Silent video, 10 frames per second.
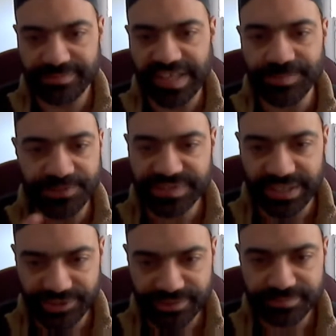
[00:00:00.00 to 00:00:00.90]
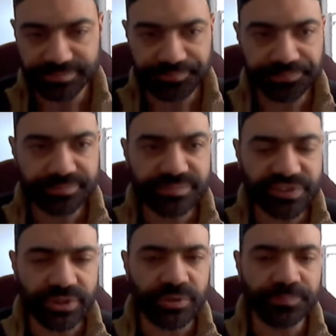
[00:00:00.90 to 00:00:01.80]
type of session.
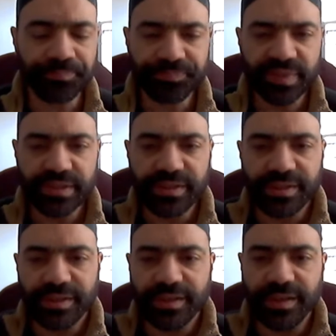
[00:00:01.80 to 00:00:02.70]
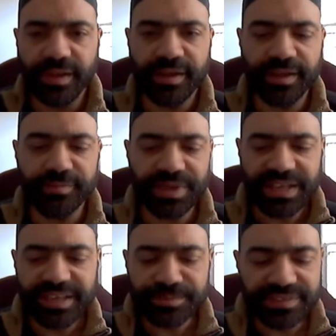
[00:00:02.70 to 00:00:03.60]
So
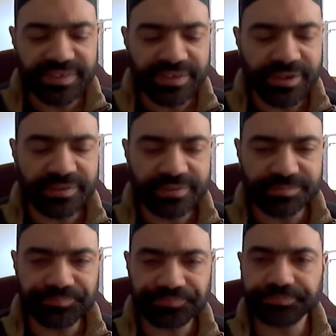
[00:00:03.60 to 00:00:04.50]
Malik ibn Dinar